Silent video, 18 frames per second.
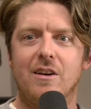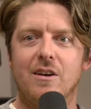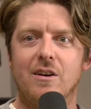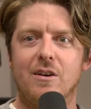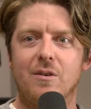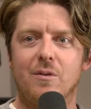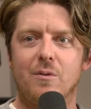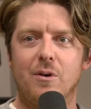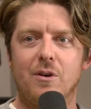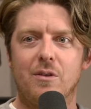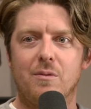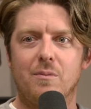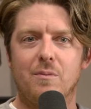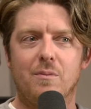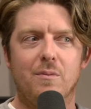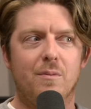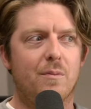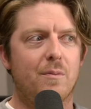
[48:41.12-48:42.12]
with
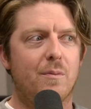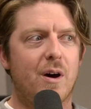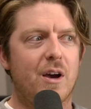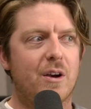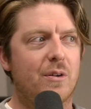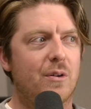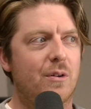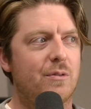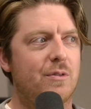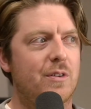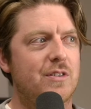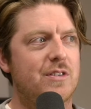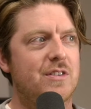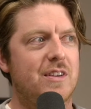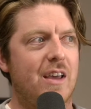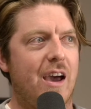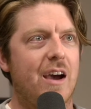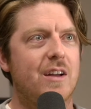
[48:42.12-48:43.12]
my girlfriend's
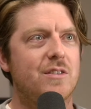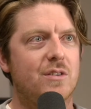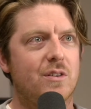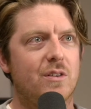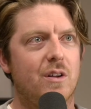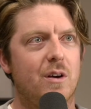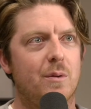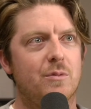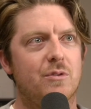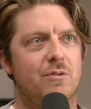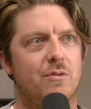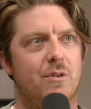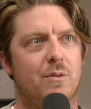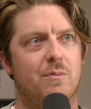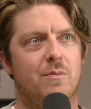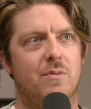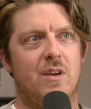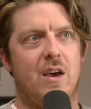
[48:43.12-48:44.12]
dad's clubs
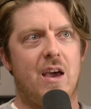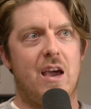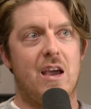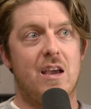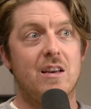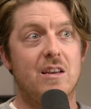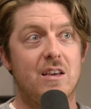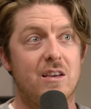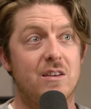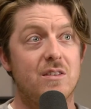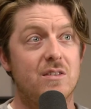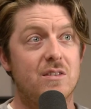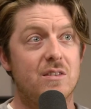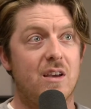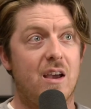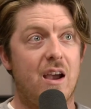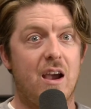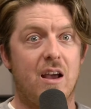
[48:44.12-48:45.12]
from the 80s,
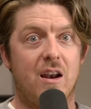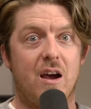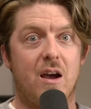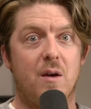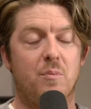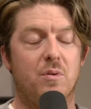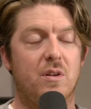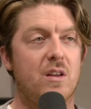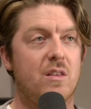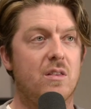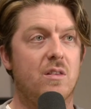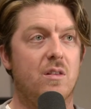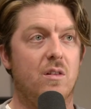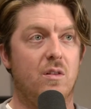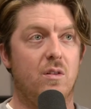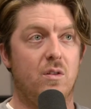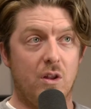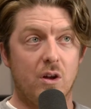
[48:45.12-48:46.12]
and I played
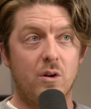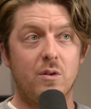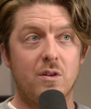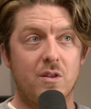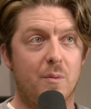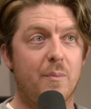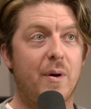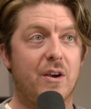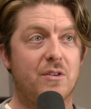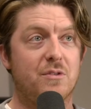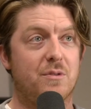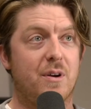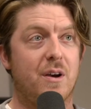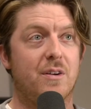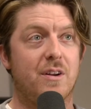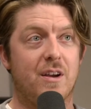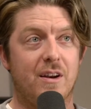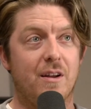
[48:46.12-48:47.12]
literally the best
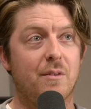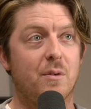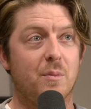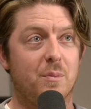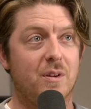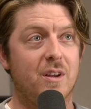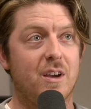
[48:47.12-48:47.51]
round I'd ever played.